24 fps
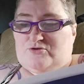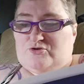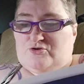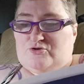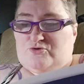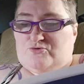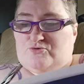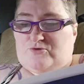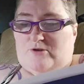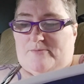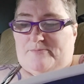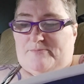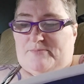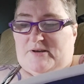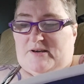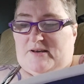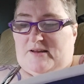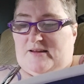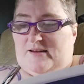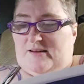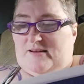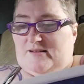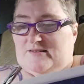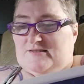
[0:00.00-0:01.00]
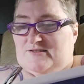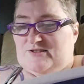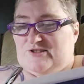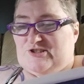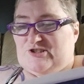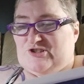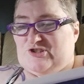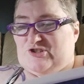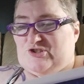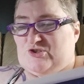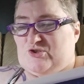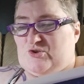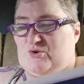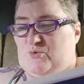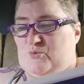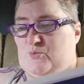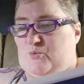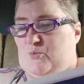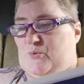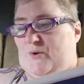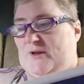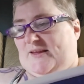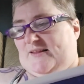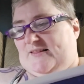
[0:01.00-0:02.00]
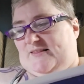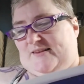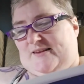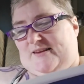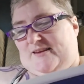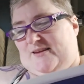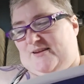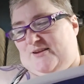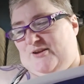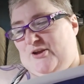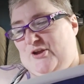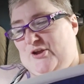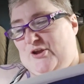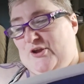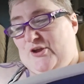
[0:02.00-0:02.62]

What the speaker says: trumpeting and squealing,